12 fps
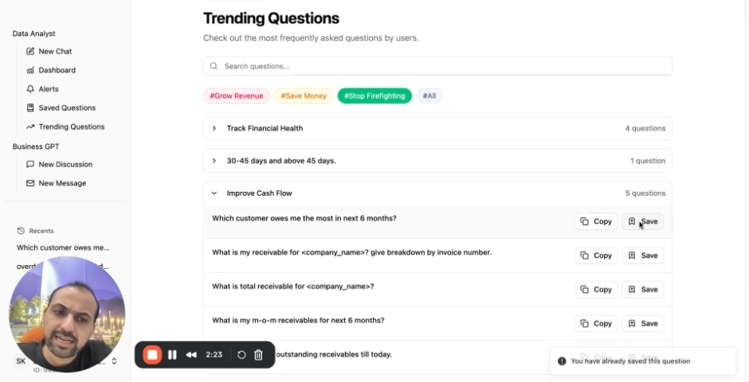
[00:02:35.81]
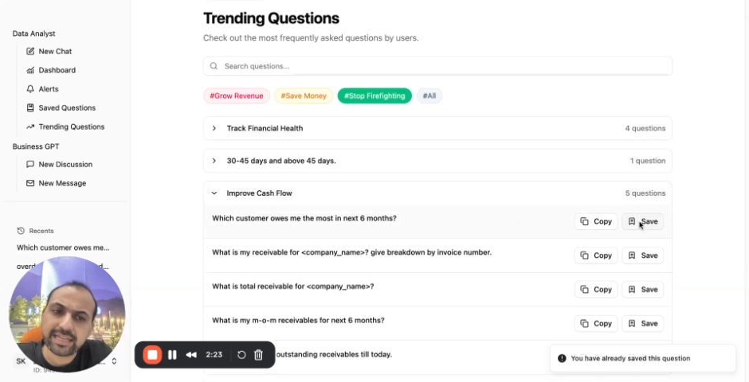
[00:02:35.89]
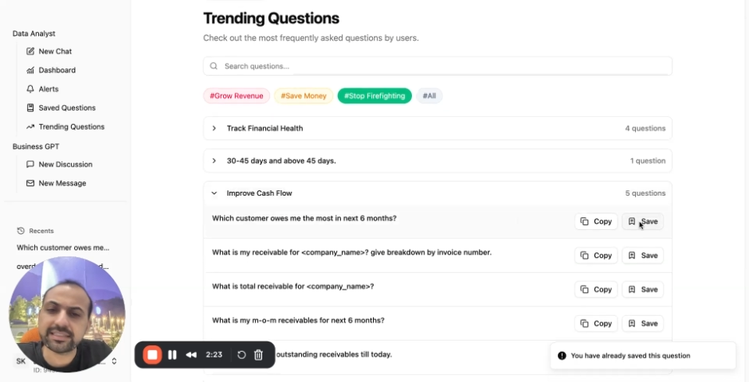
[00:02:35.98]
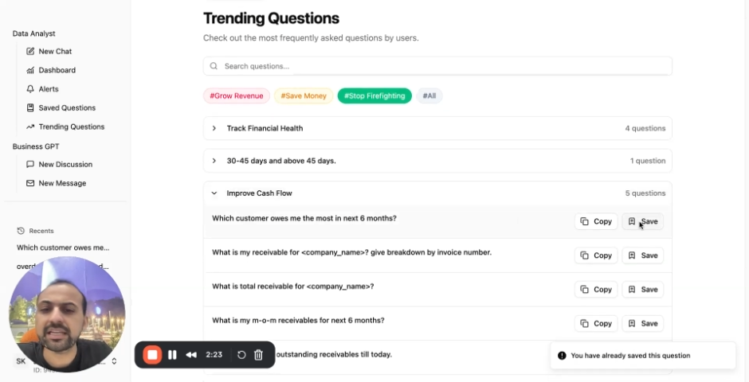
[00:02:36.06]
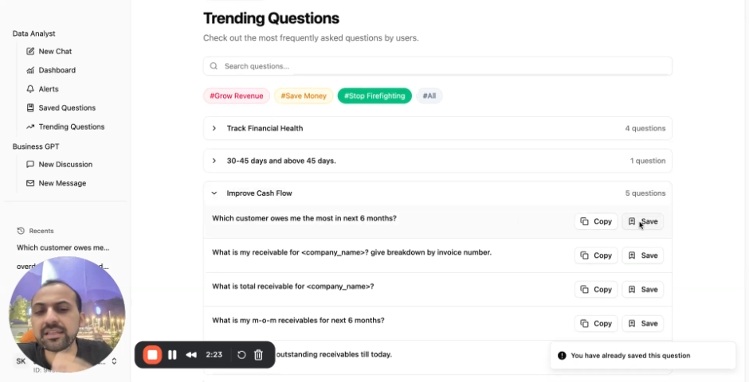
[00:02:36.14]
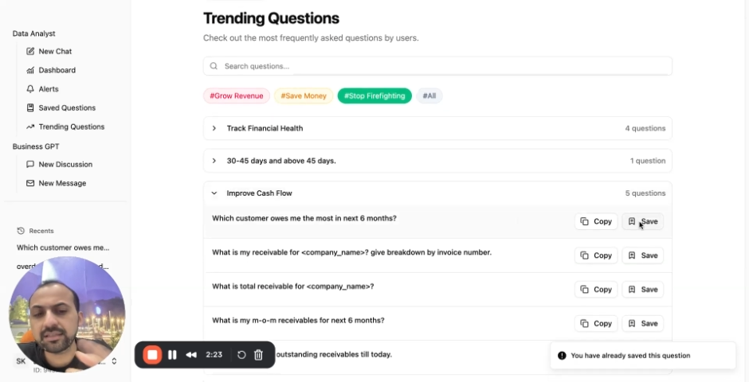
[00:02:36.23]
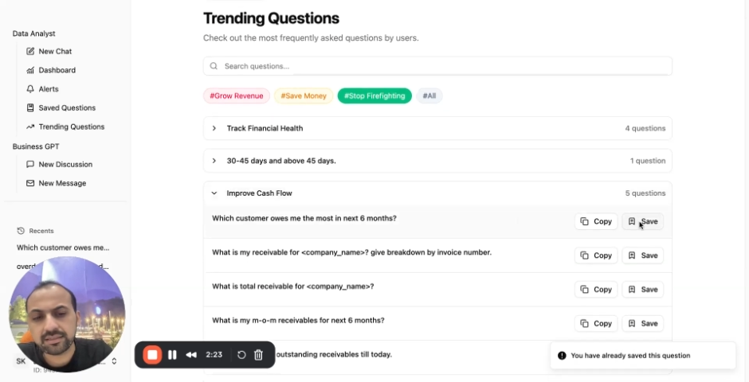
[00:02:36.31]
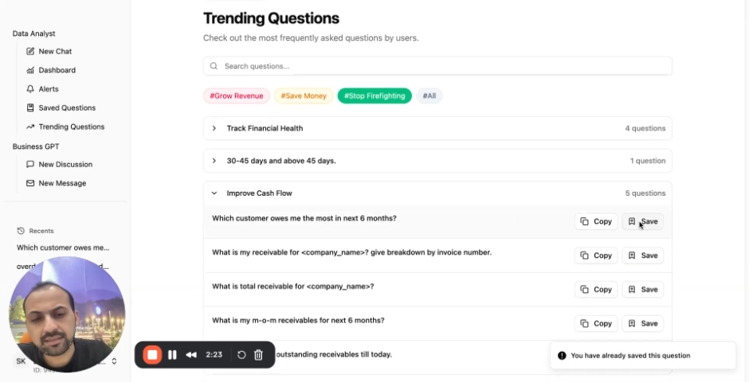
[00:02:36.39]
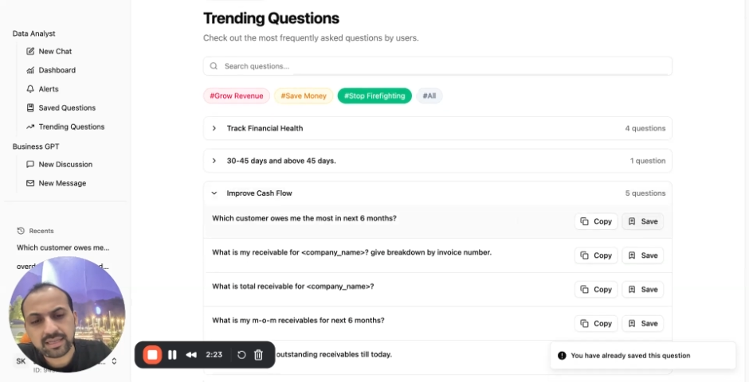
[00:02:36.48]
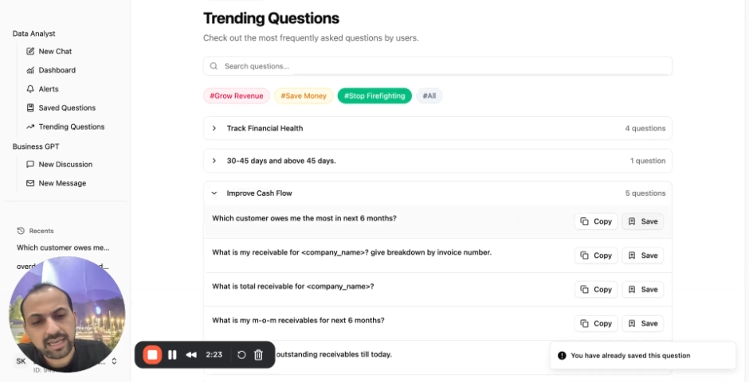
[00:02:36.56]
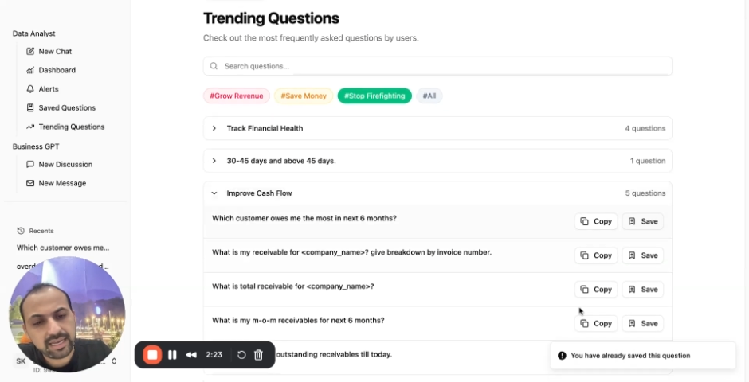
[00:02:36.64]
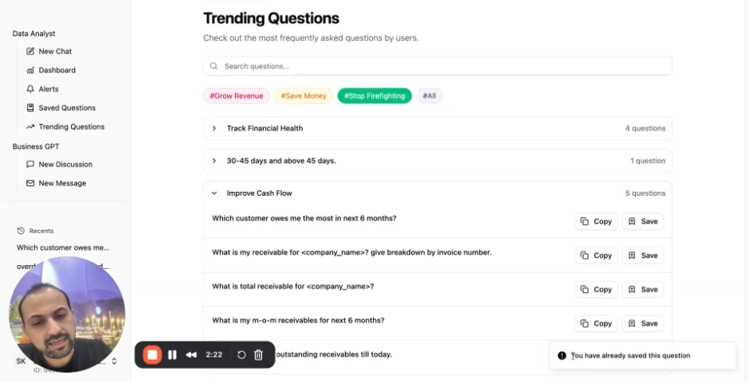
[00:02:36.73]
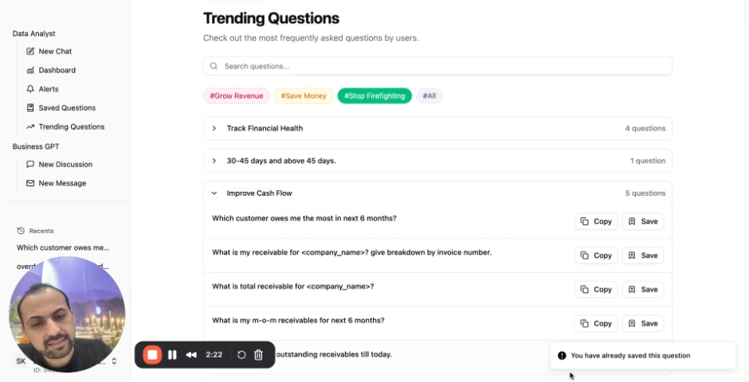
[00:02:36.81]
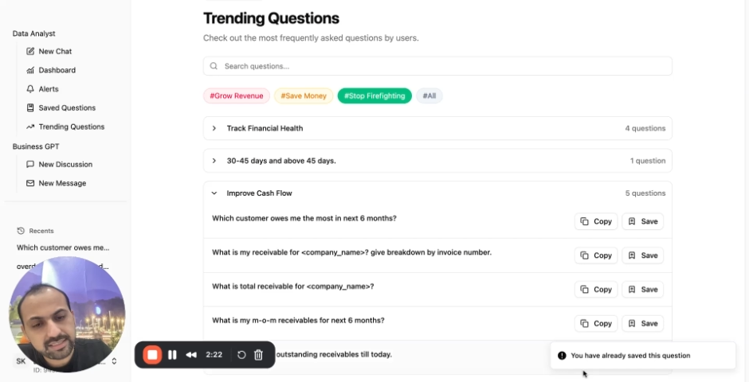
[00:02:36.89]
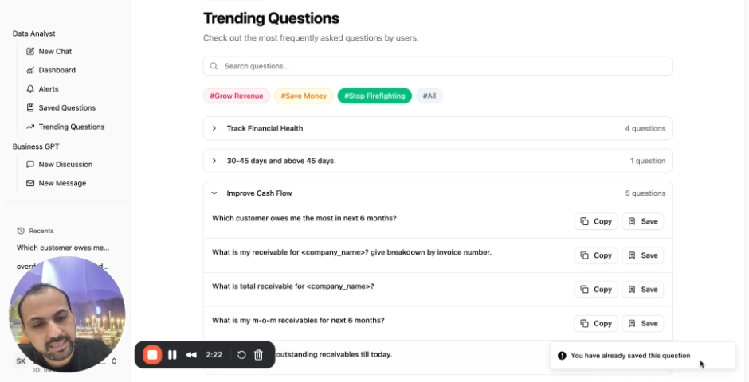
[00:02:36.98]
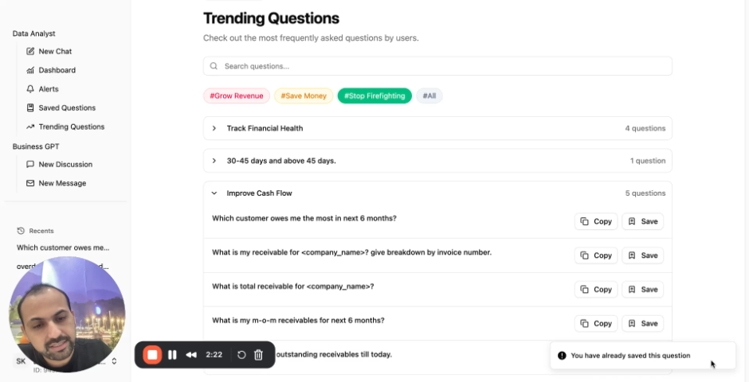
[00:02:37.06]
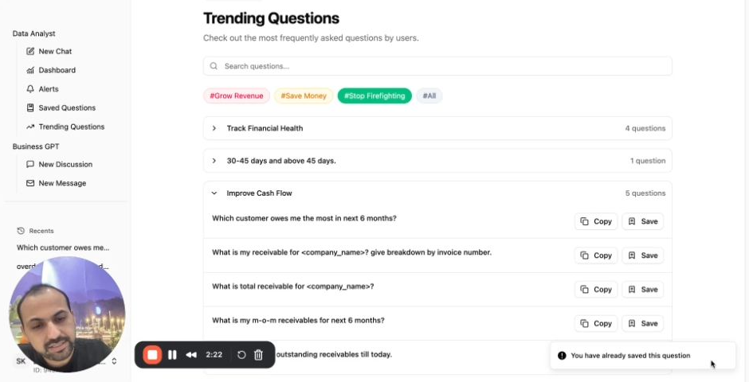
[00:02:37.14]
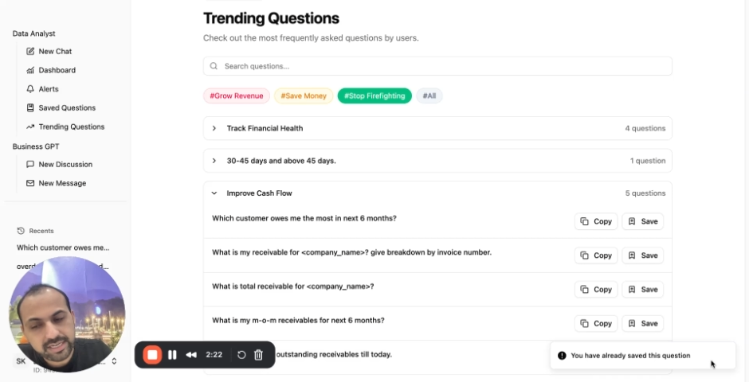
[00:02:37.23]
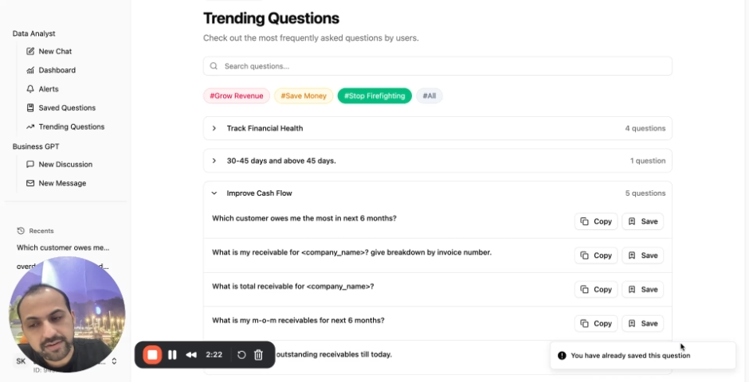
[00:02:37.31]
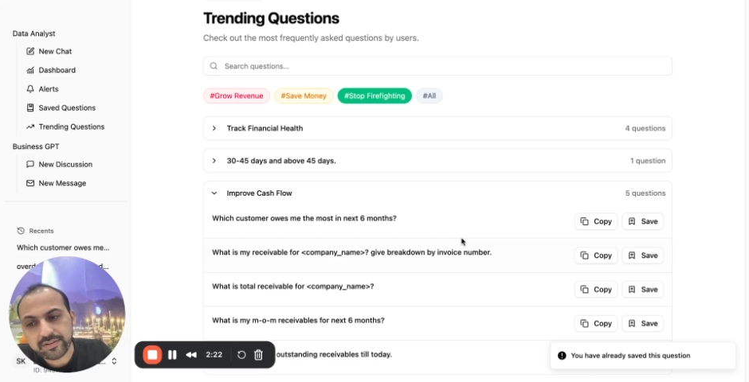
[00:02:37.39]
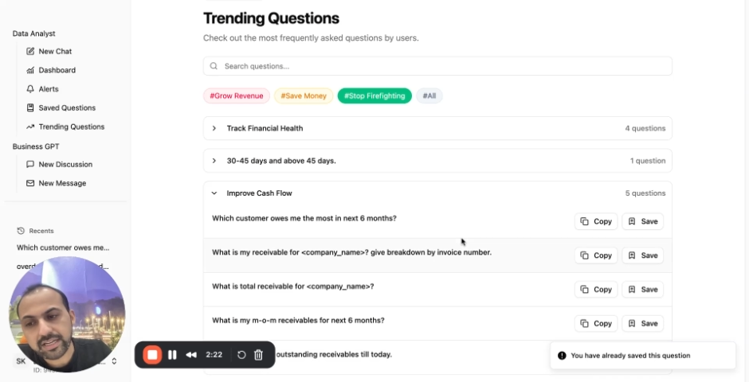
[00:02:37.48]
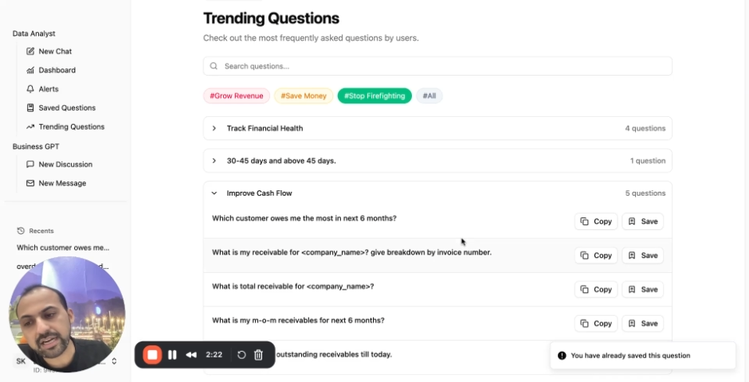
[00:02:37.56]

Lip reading: And then see it's saved.